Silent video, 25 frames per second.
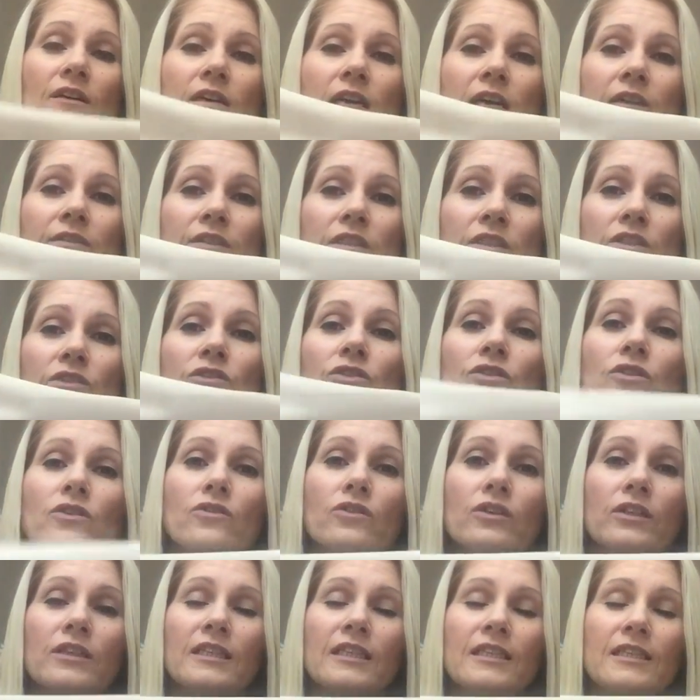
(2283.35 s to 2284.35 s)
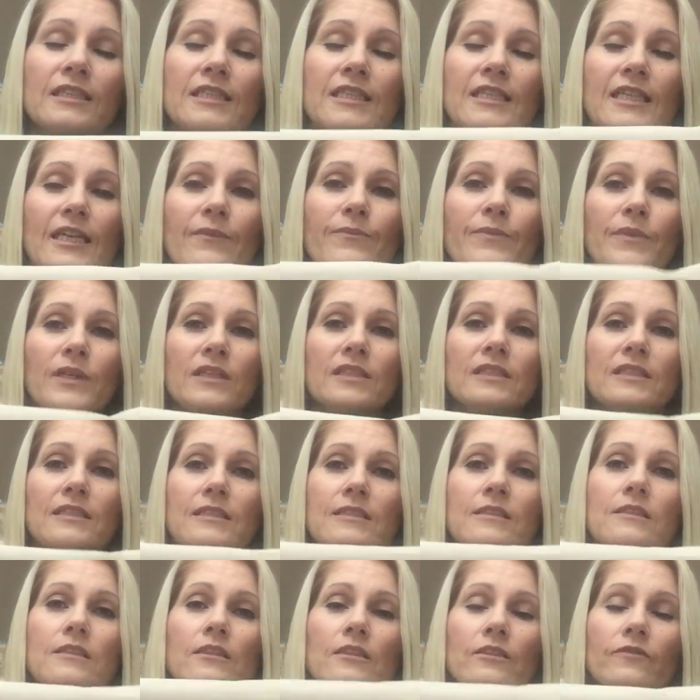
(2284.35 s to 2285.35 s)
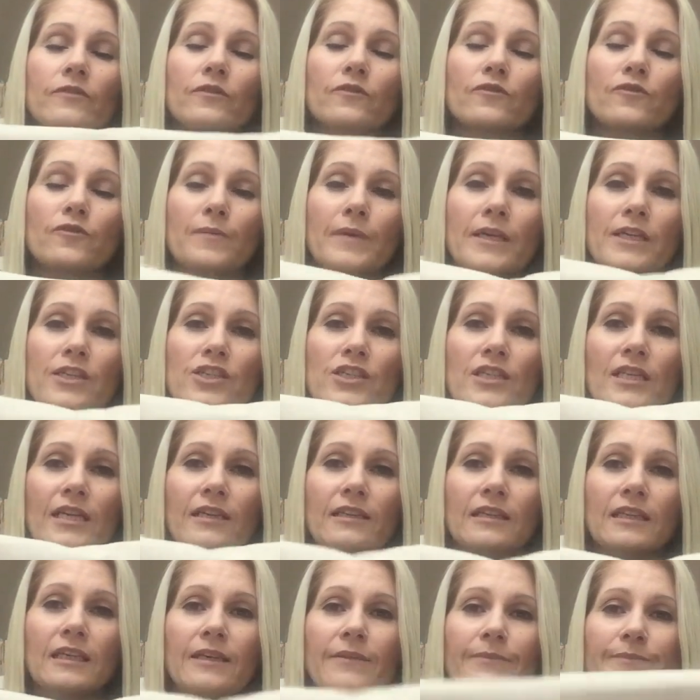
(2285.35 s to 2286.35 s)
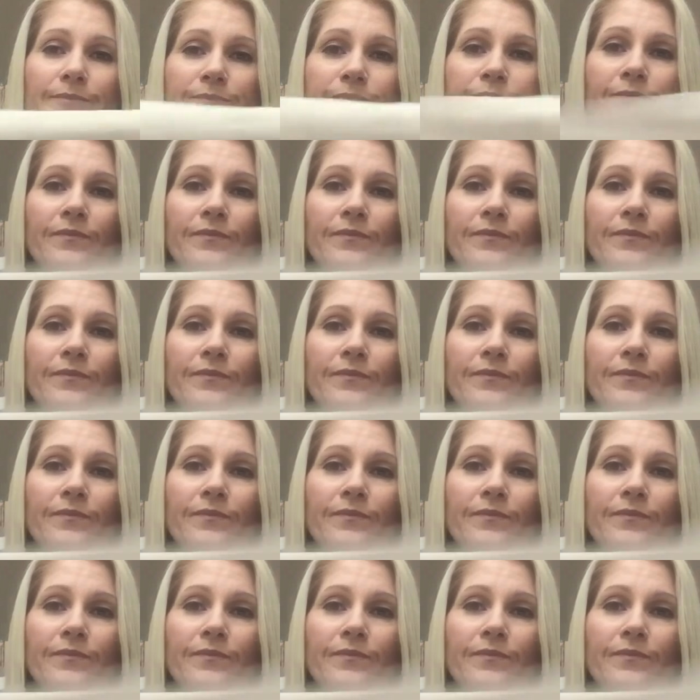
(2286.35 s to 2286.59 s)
having a good look on the internet, because there's a lot of information out there.